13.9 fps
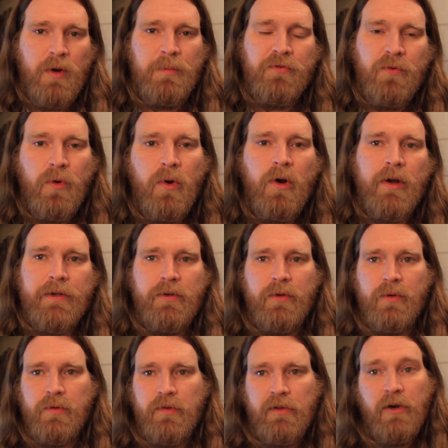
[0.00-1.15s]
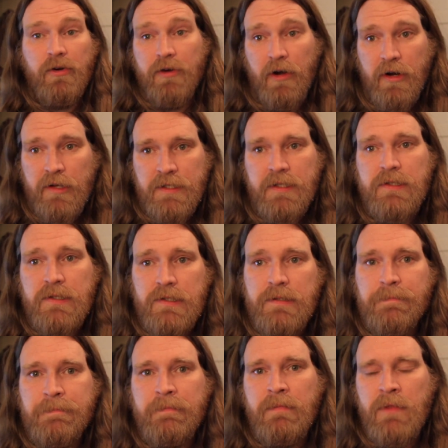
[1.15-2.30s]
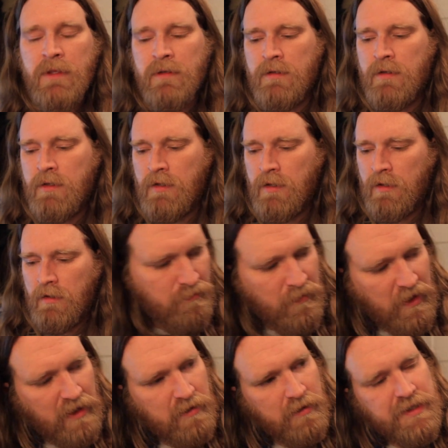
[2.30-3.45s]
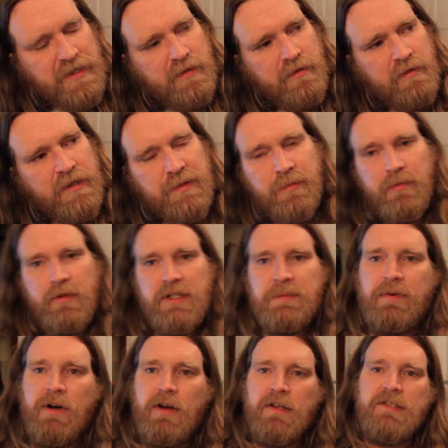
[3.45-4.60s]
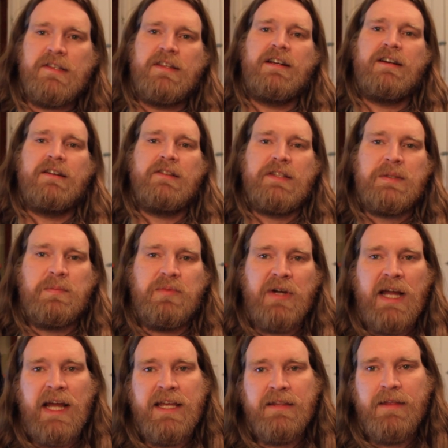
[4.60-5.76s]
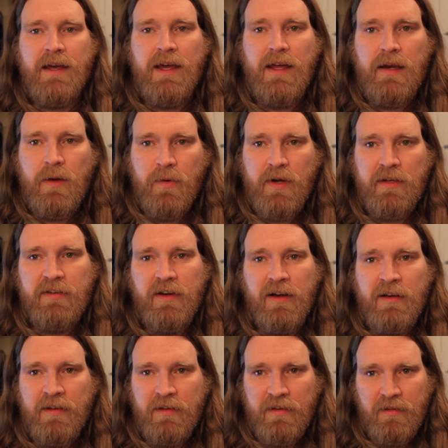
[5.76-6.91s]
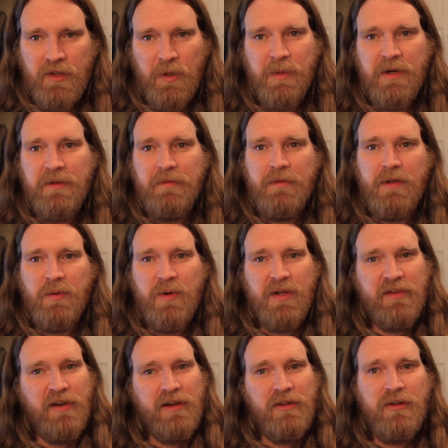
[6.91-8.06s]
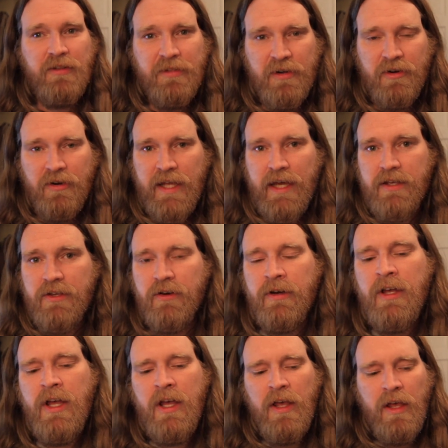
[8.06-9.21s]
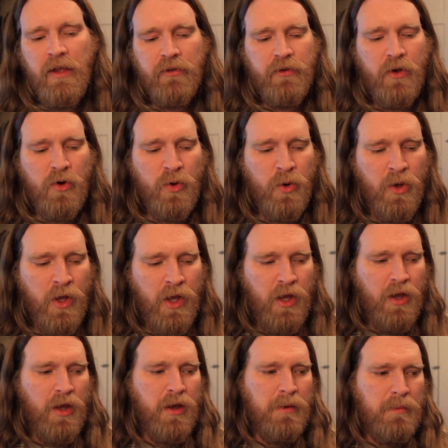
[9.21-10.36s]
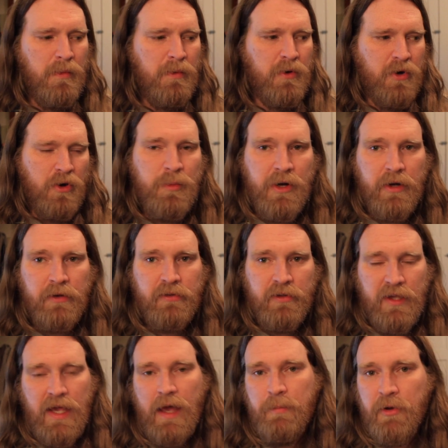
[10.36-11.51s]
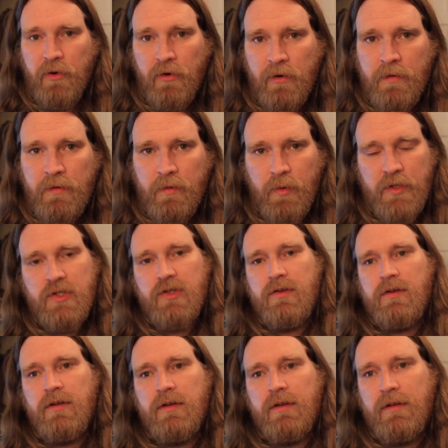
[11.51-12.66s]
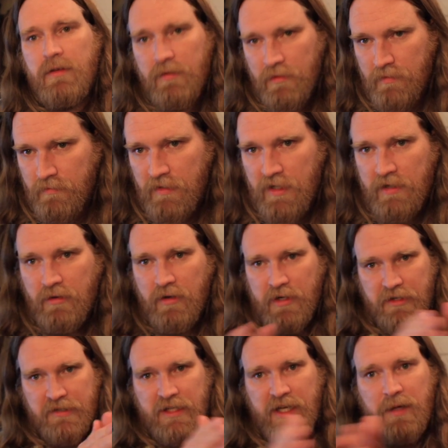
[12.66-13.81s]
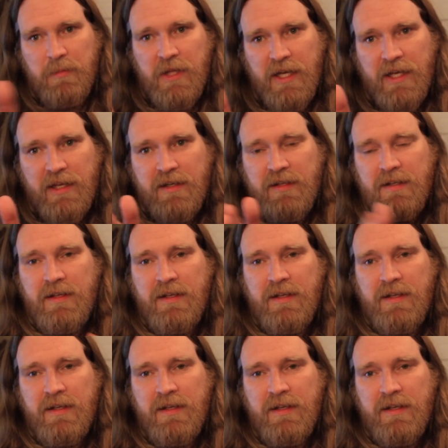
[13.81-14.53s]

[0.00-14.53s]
before, to skilled artisans. Let's pause there. Let's bracket that. I want to talk a little theory at you. So Karl Marx and Capital, which on our timeline.